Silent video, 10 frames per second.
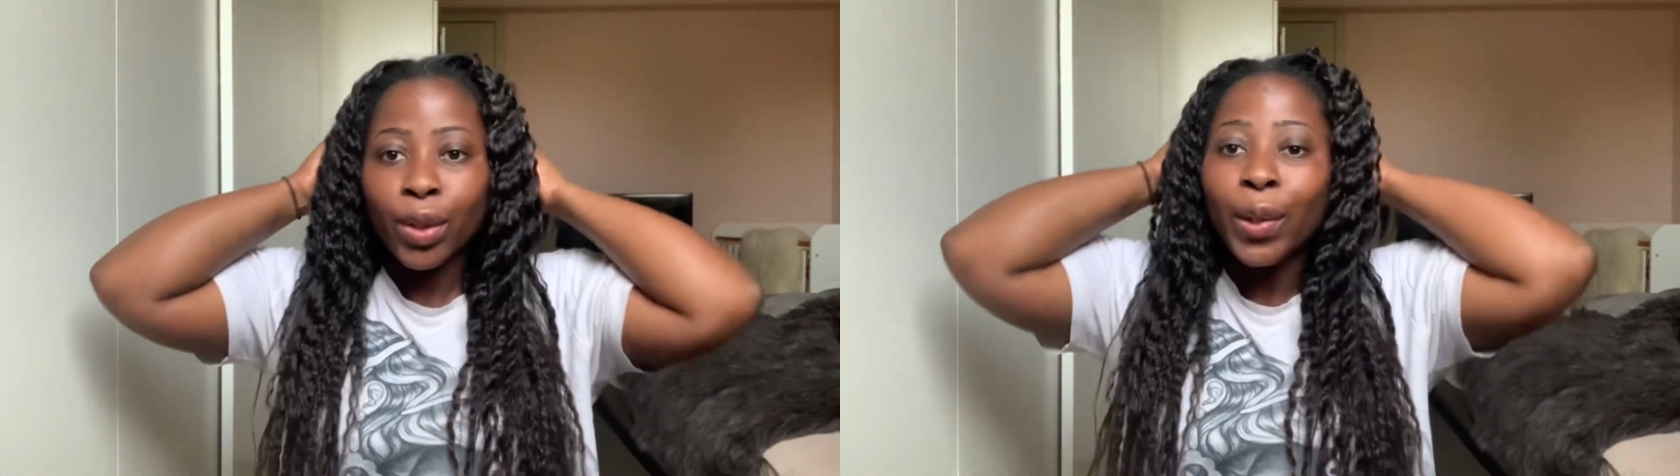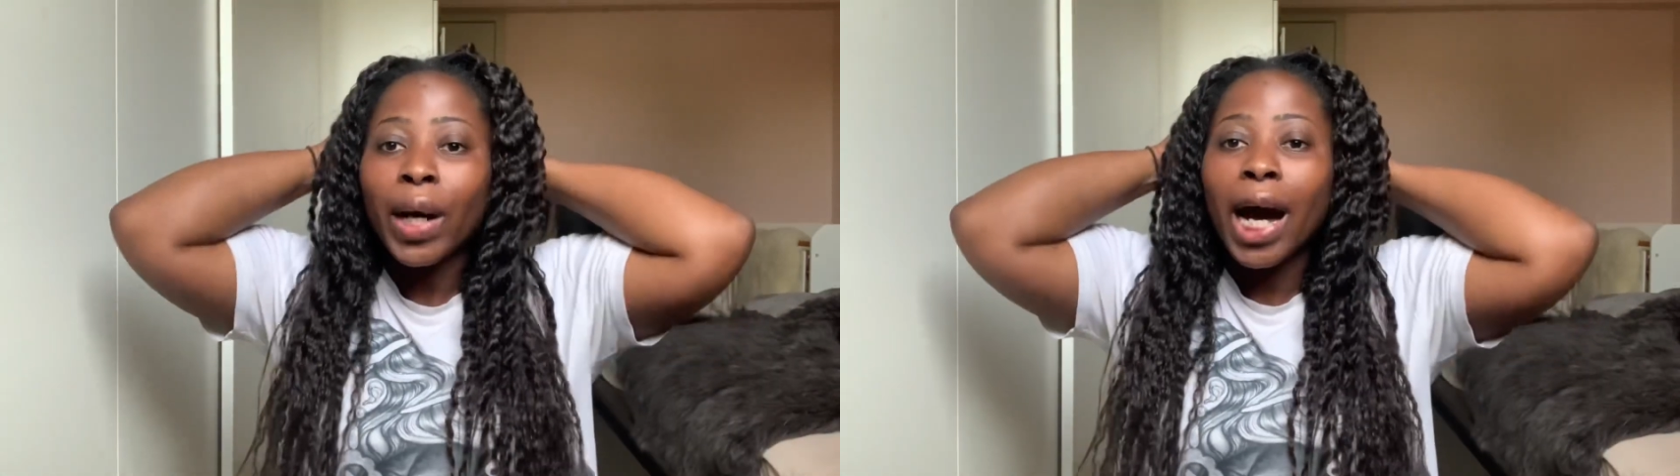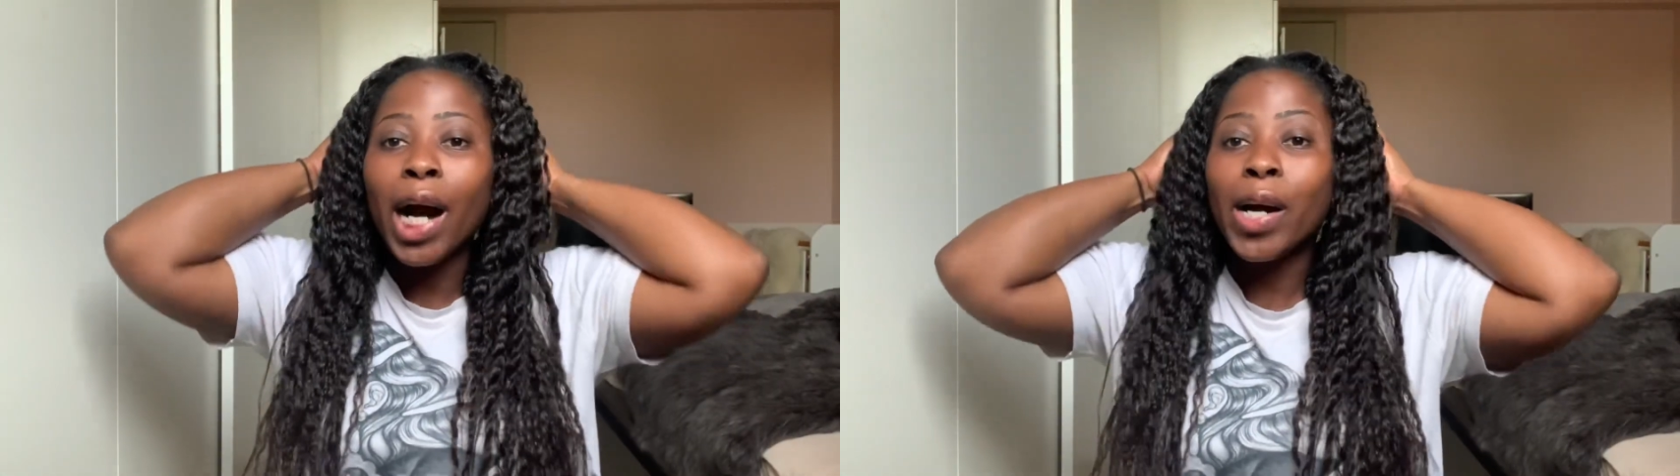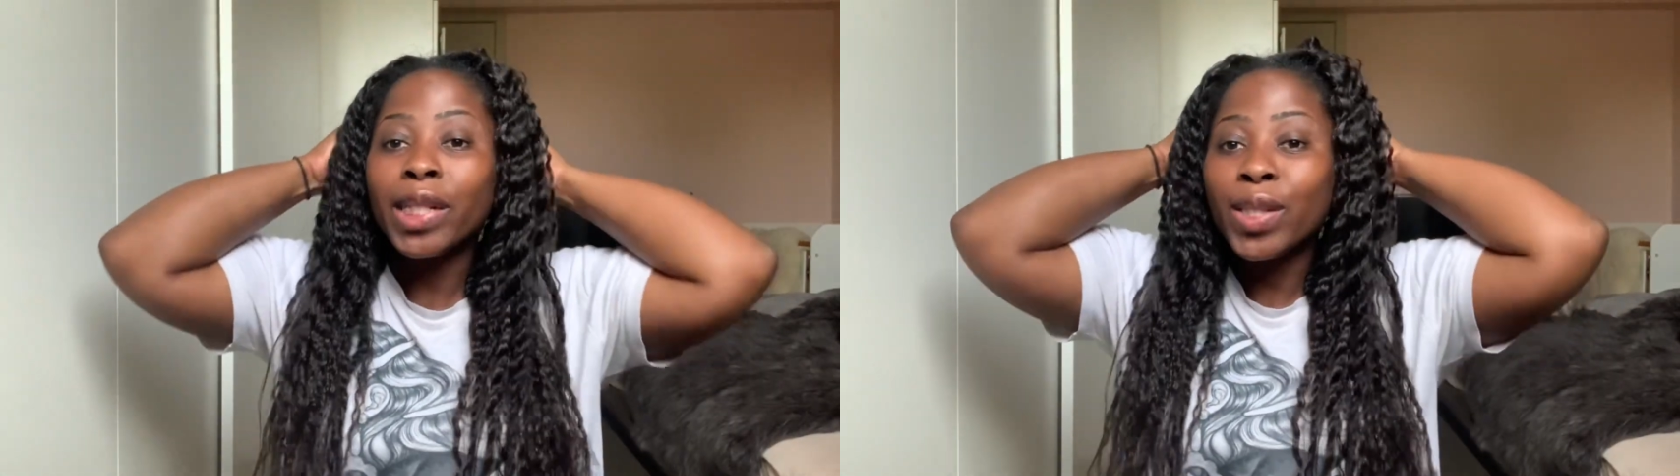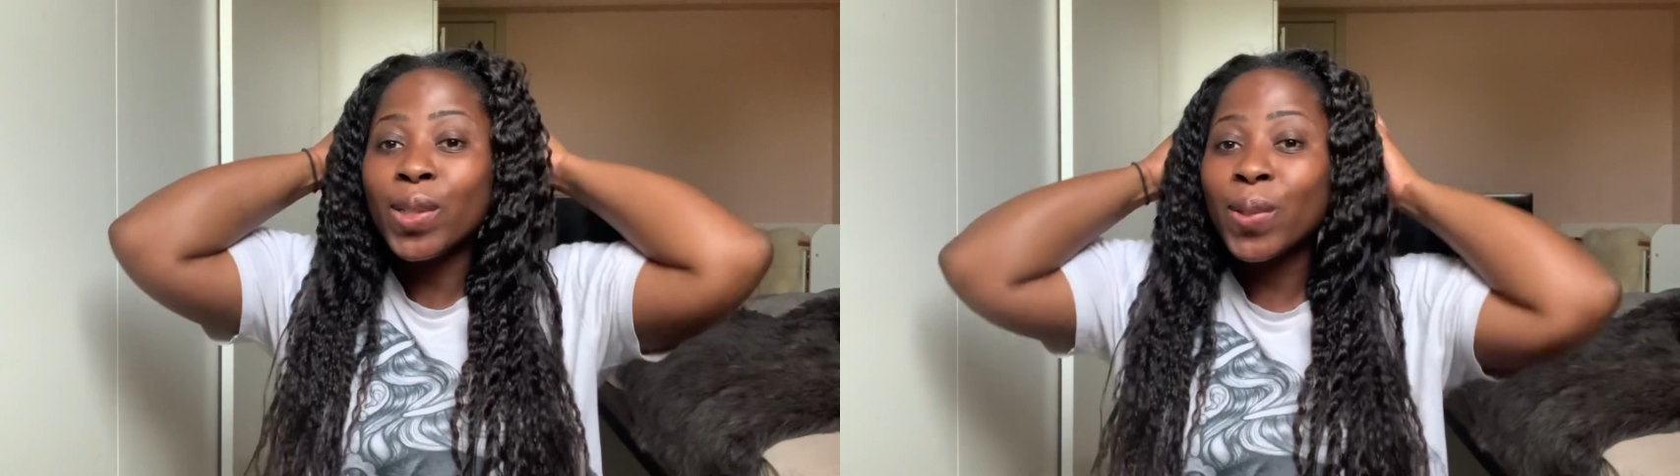know how I
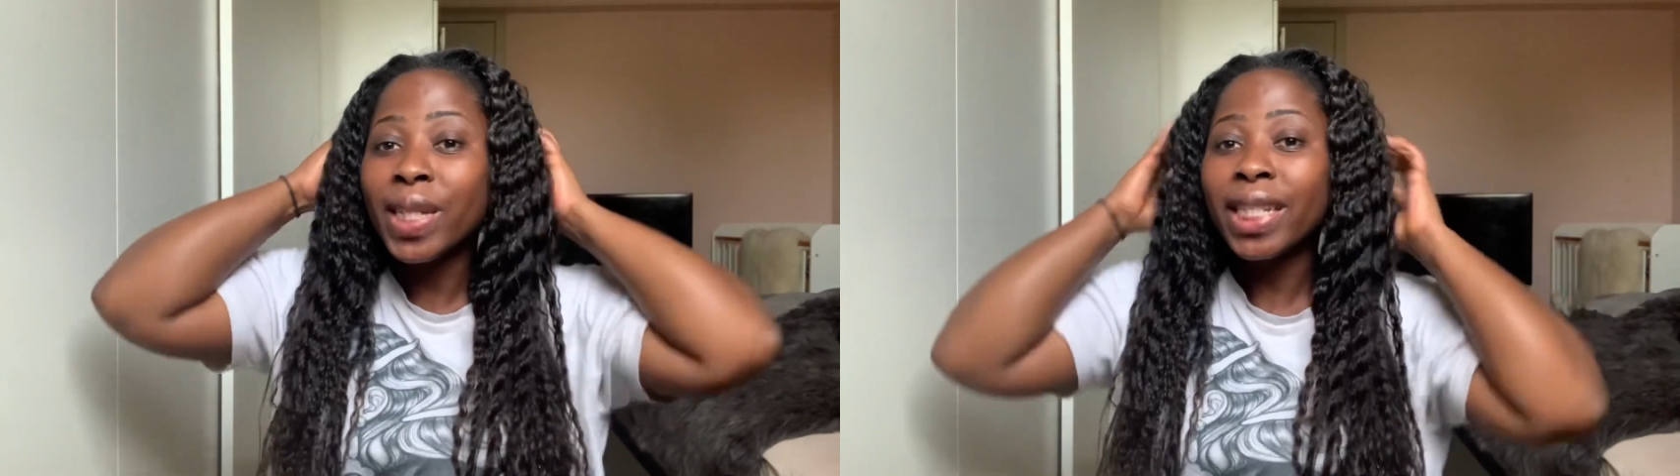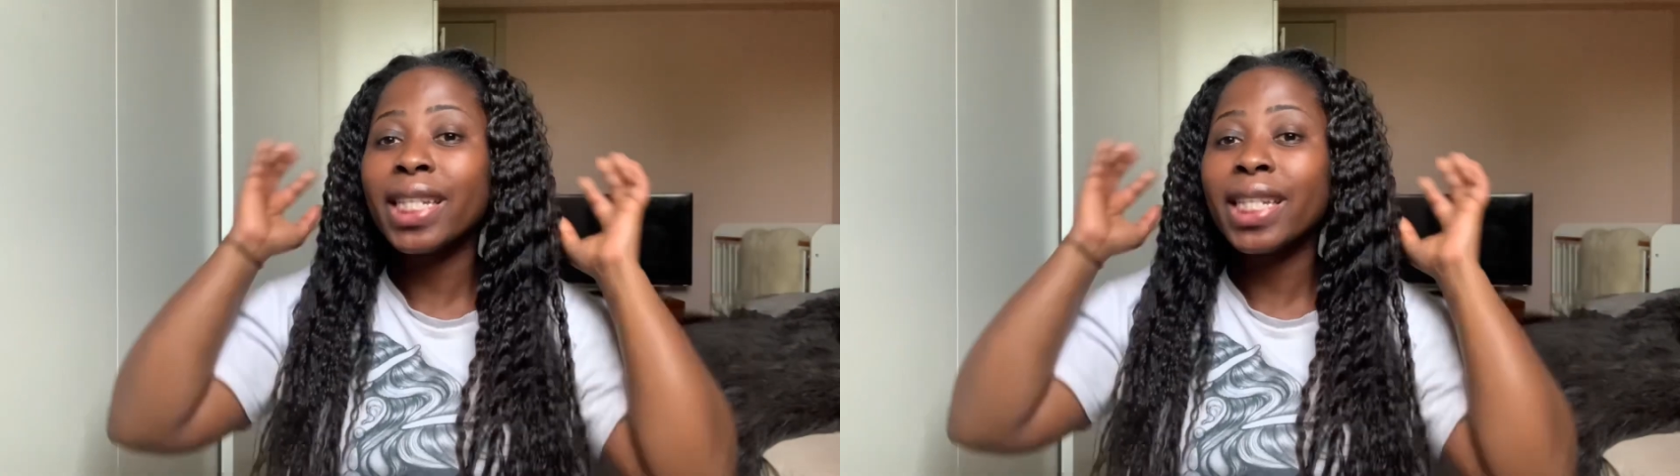do it.